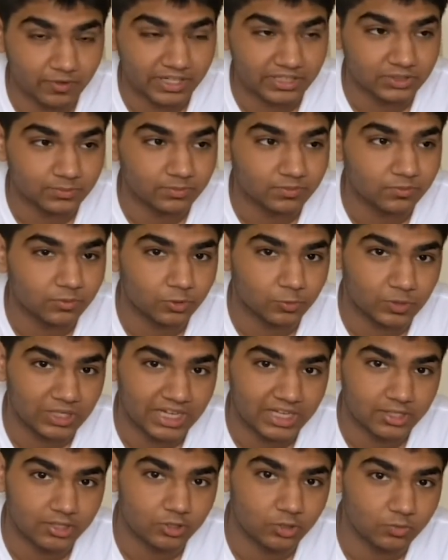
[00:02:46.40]
before we hand
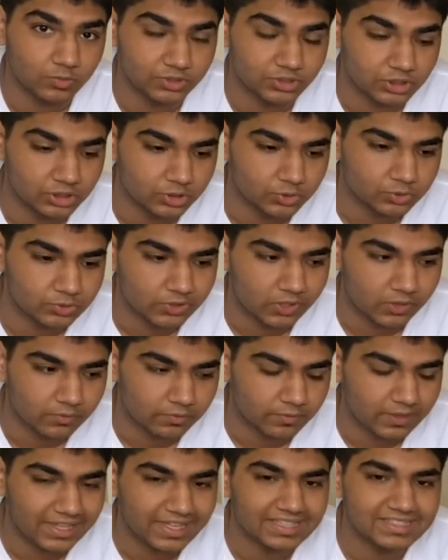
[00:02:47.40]
it over to Yousuf
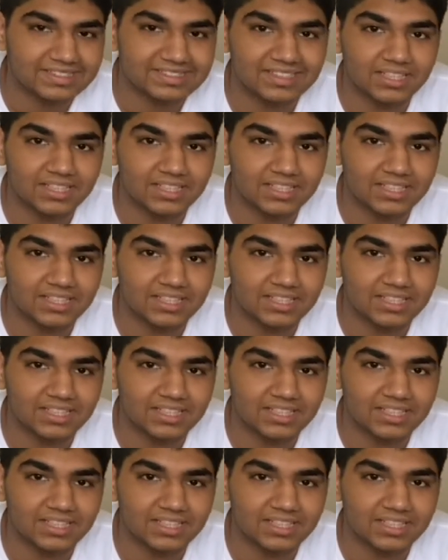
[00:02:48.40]
is